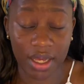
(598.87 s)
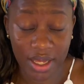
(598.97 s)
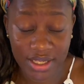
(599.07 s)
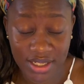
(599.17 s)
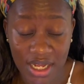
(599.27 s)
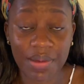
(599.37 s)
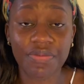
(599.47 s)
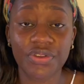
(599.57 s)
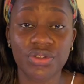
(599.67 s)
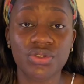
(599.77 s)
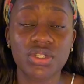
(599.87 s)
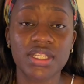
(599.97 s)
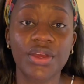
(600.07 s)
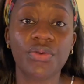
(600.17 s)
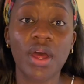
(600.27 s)
It's time for you to
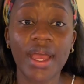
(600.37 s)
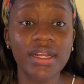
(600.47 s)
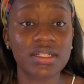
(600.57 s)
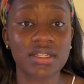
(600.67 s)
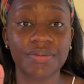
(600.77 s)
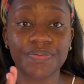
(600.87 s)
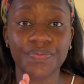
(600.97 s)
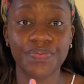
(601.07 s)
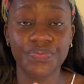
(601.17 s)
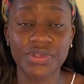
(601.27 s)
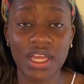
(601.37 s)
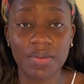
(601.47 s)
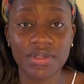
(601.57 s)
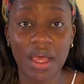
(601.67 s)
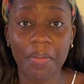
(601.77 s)
say, right,
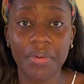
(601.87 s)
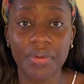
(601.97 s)
time's up.